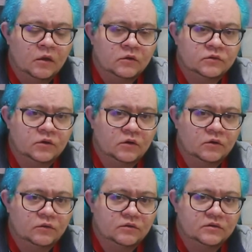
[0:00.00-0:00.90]

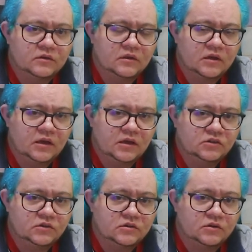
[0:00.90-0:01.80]
So the key
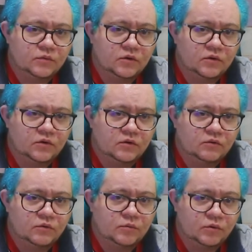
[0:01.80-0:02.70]
issues that were
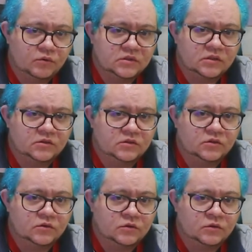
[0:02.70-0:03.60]
reported
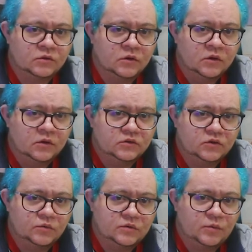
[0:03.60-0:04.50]
to
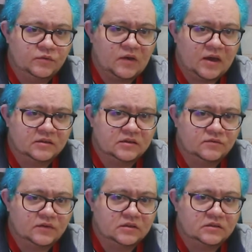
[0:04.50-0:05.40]
service providers at
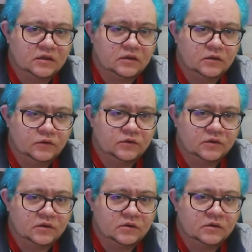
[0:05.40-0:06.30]
VITS
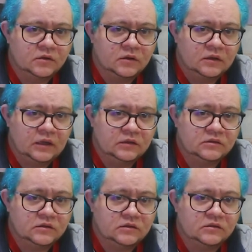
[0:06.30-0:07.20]
included
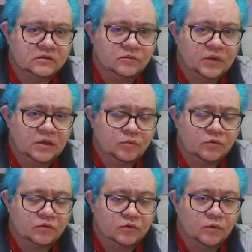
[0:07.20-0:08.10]
incidents of
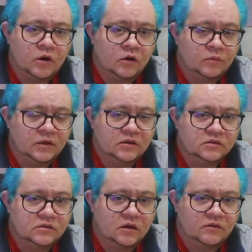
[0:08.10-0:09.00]
people who are
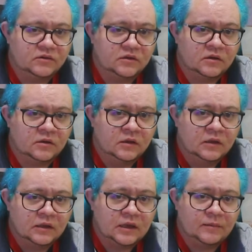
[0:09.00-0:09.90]
homeless after
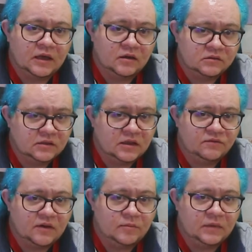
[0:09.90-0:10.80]
coming out to their
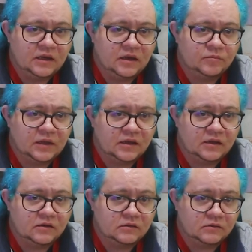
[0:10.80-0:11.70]
family and
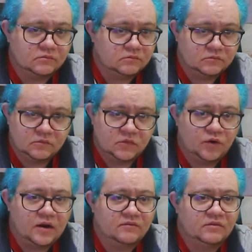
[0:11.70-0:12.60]
being
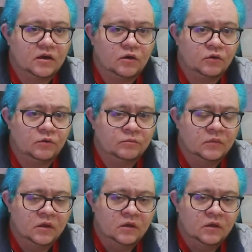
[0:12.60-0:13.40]
thrown out of their home,